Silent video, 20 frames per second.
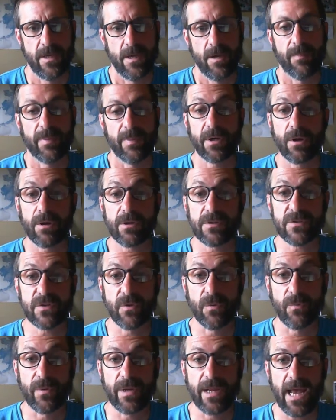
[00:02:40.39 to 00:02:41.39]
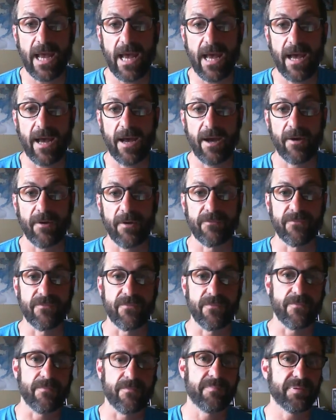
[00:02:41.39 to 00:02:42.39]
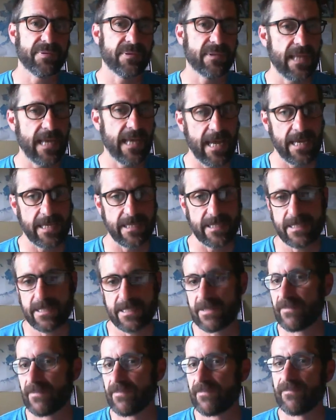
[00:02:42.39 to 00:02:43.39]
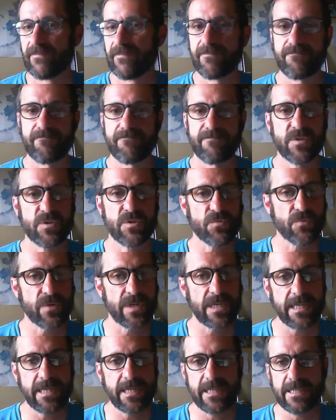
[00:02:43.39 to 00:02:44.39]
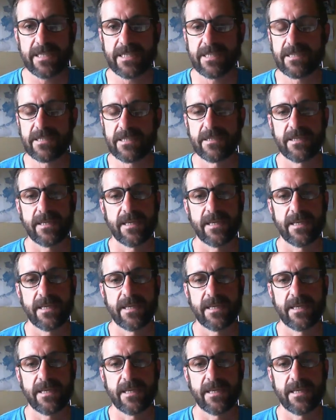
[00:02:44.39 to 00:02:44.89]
But also we have plants, trees,